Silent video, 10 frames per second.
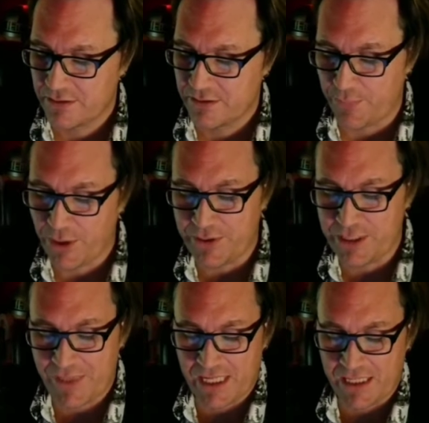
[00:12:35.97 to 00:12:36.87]
the poets
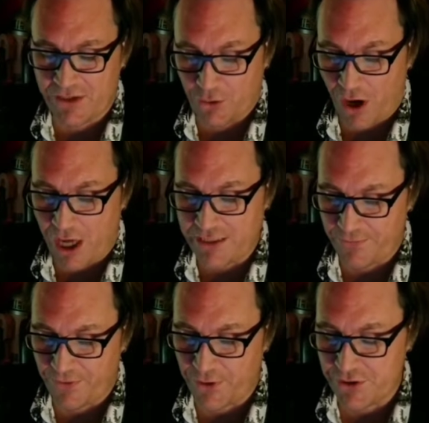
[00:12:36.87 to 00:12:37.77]
begin to cross the
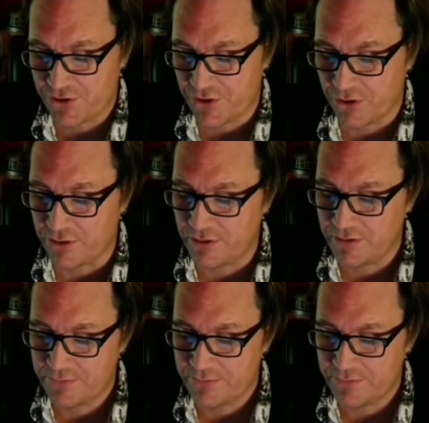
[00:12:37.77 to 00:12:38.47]
first circle.